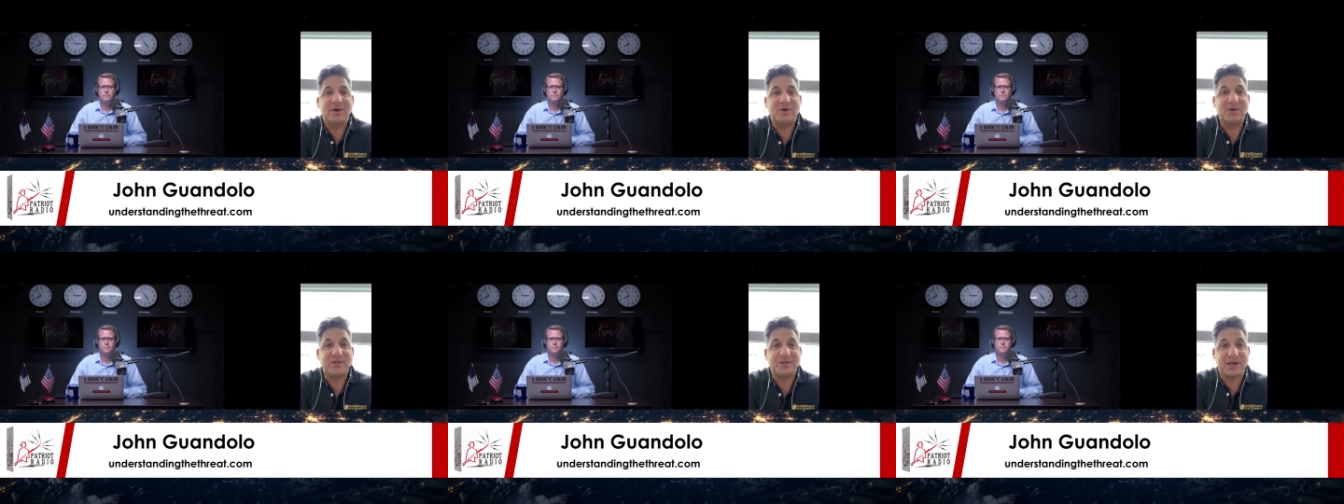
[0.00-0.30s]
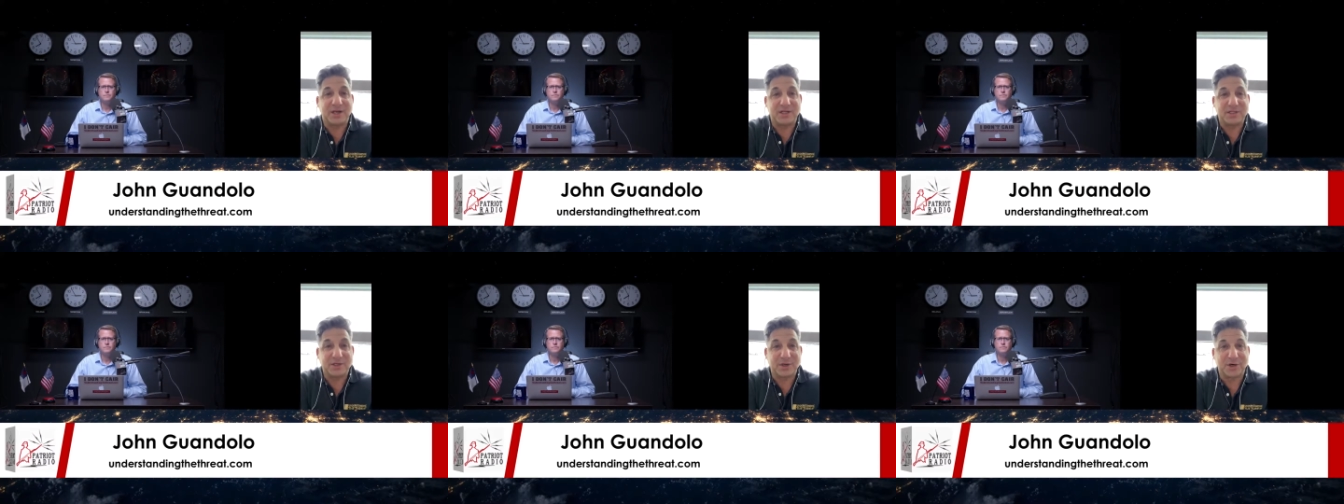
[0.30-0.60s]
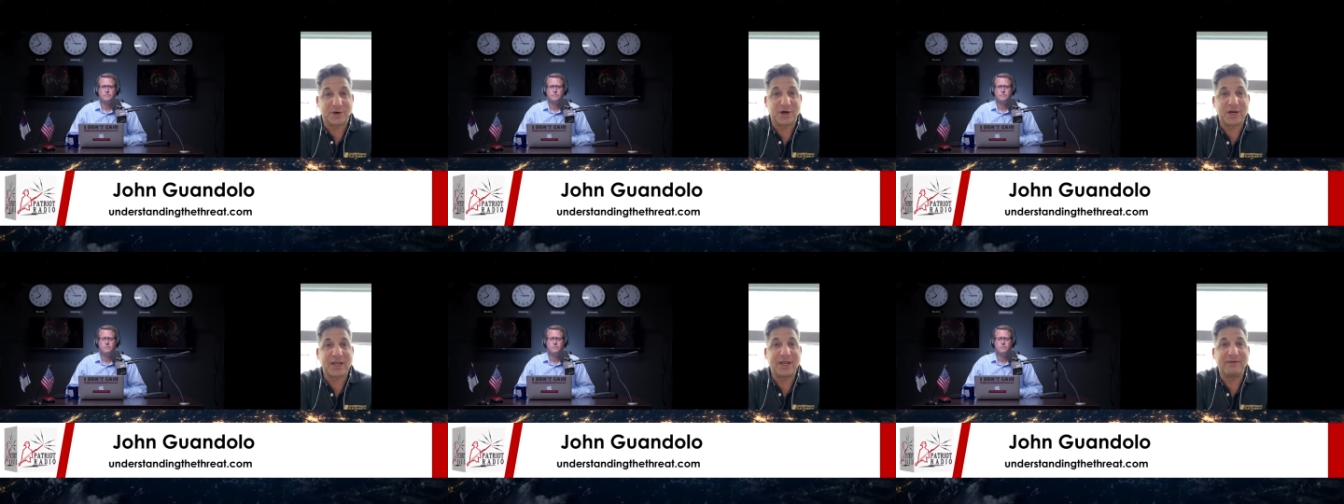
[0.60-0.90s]
who was an
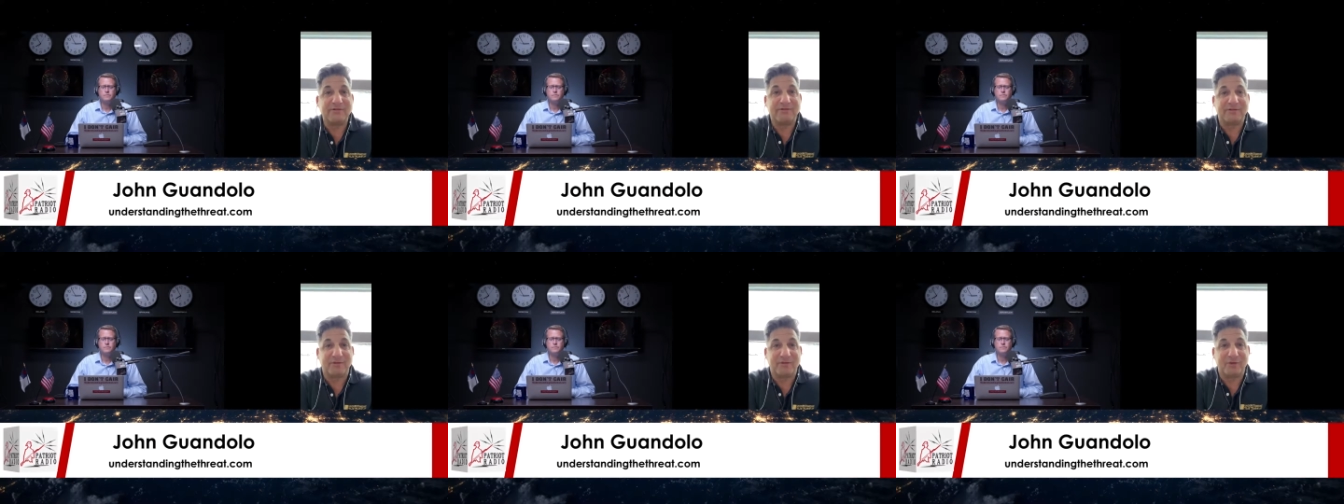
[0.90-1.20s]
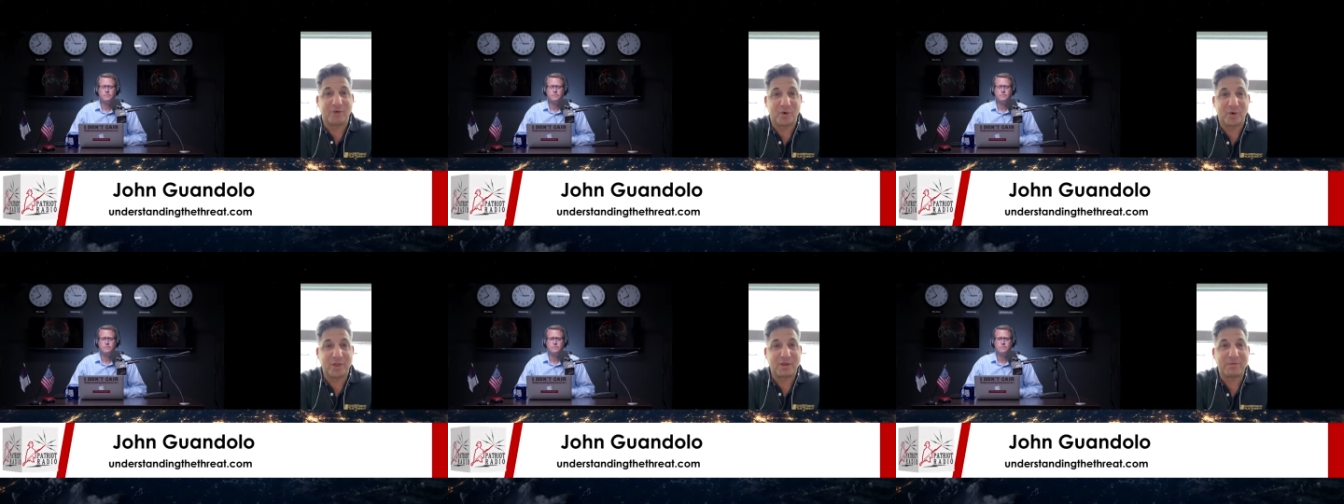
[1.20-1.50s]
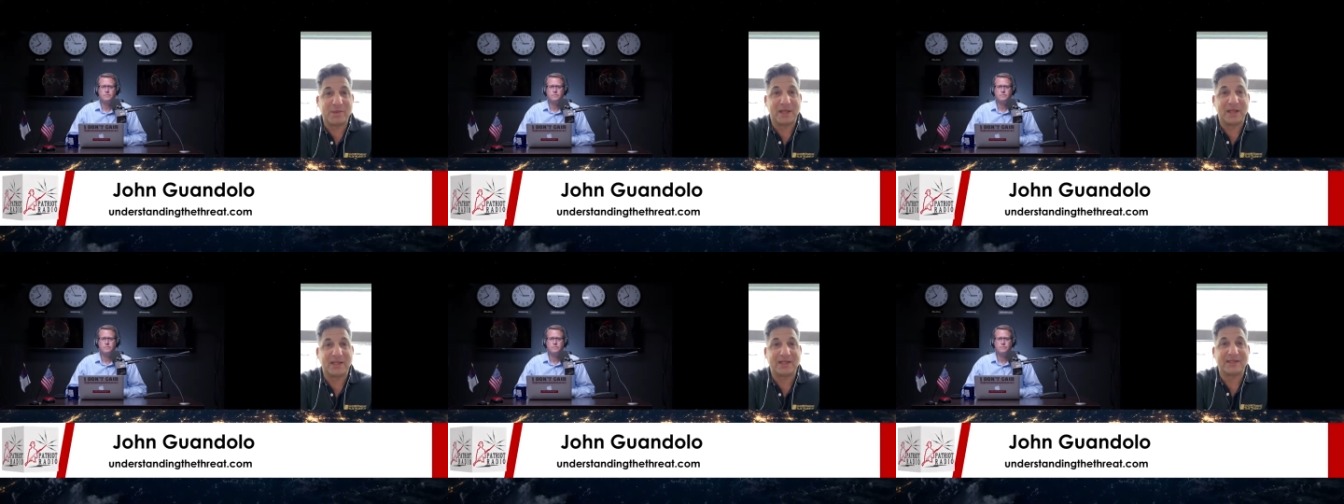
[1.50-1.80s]
attorney for
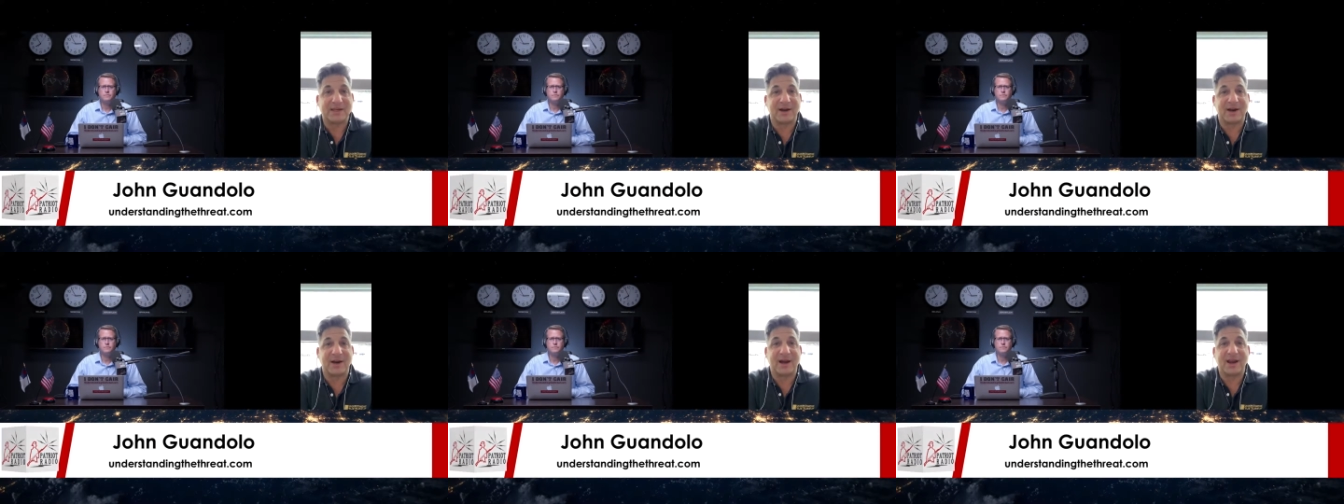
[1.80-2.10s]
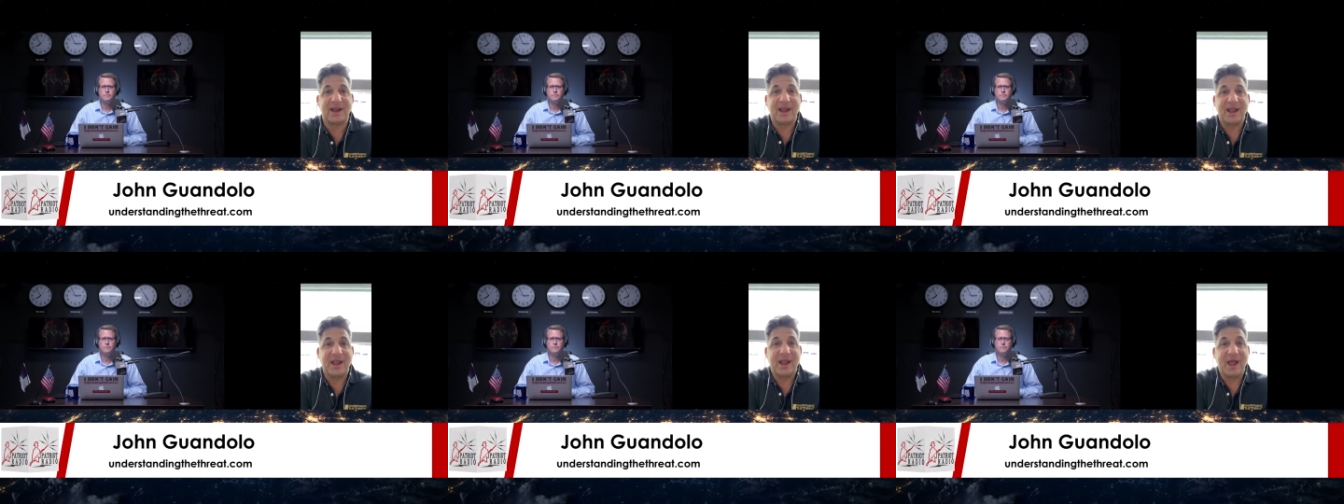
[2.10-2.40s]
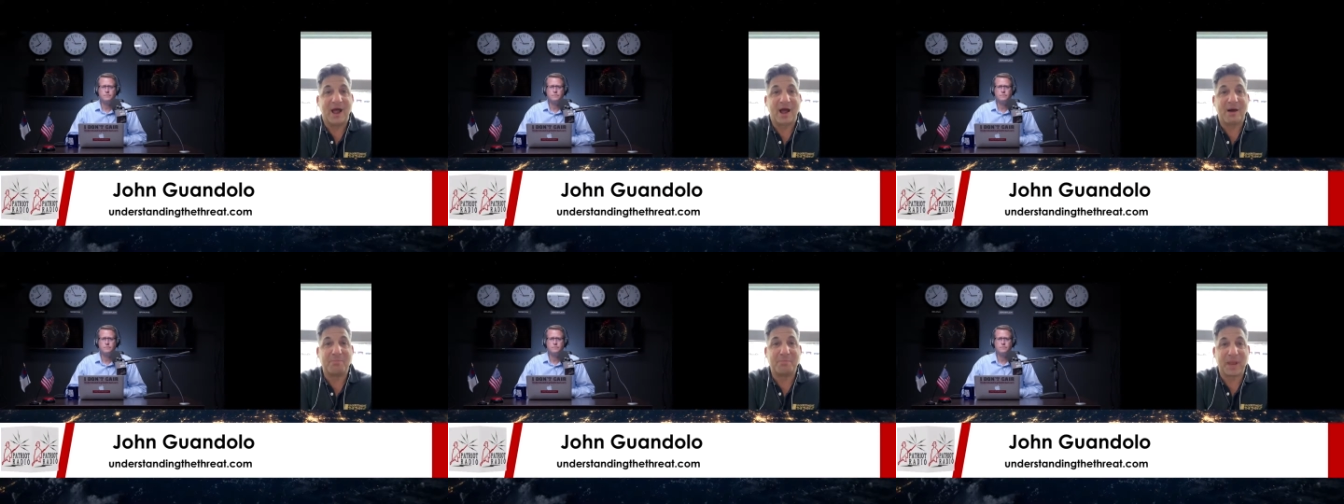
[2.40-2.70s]
the military,
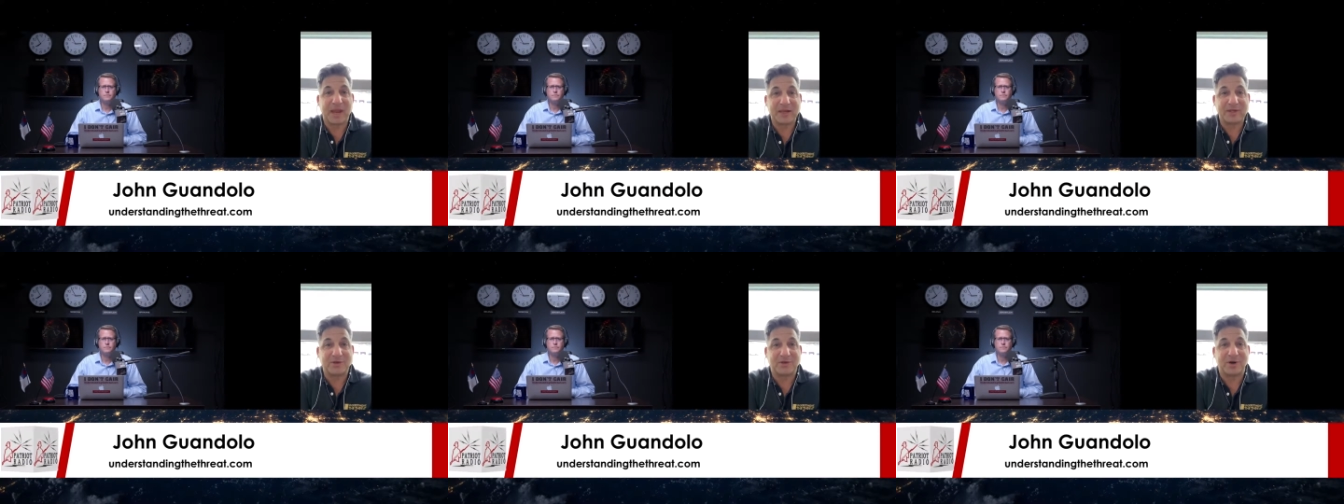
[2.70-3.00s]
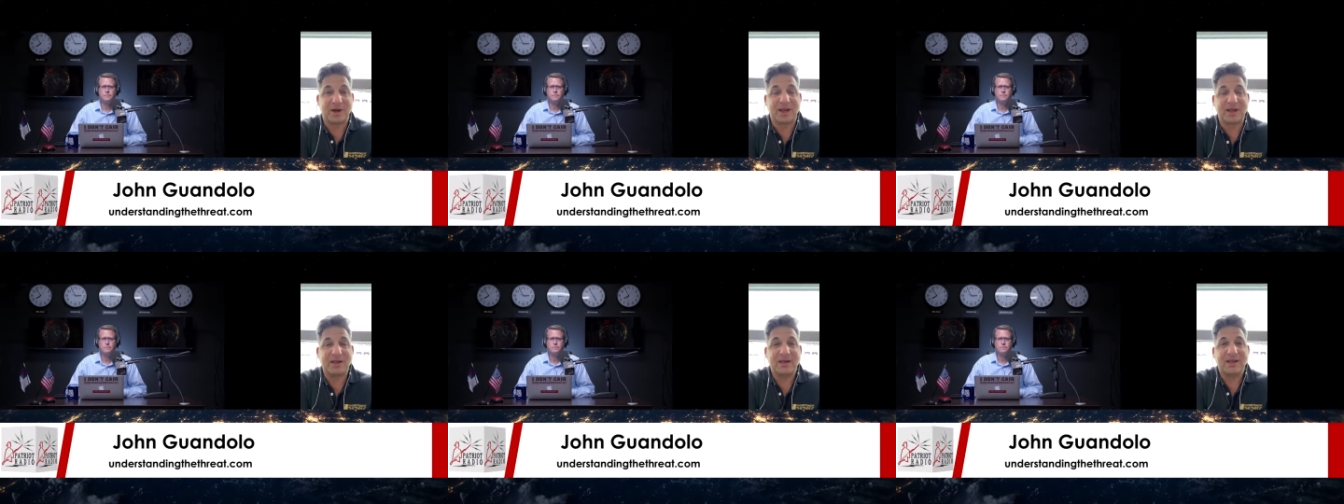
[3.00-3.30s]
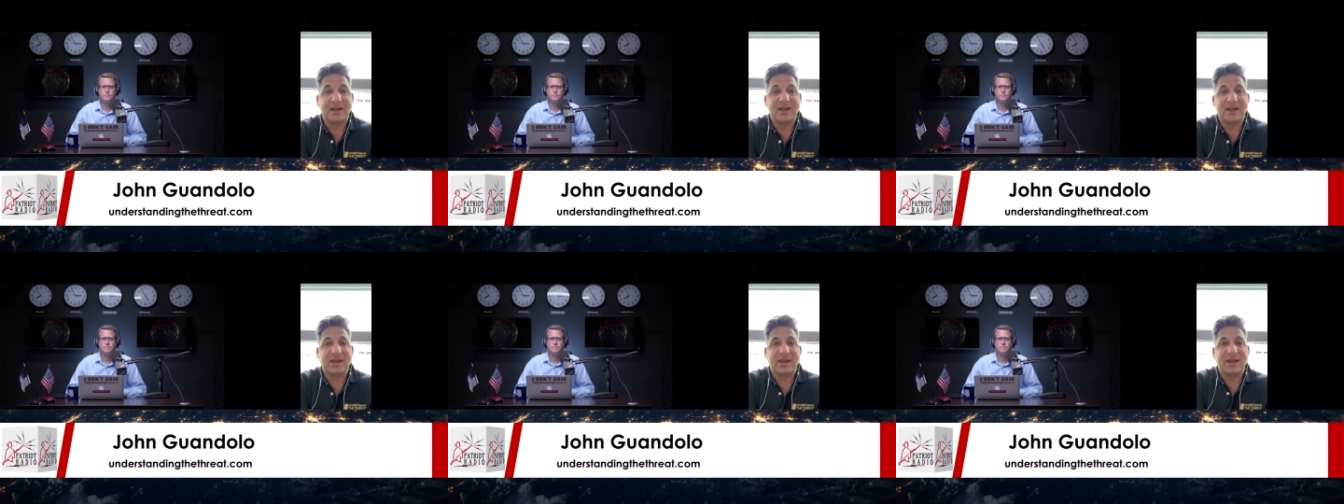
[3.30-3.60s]
a patriot,
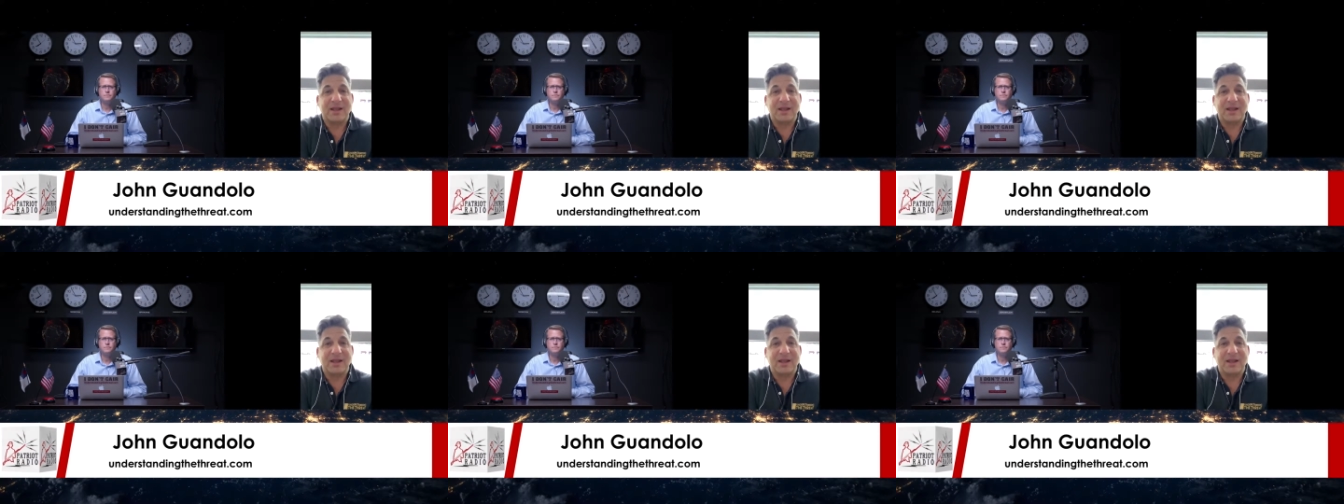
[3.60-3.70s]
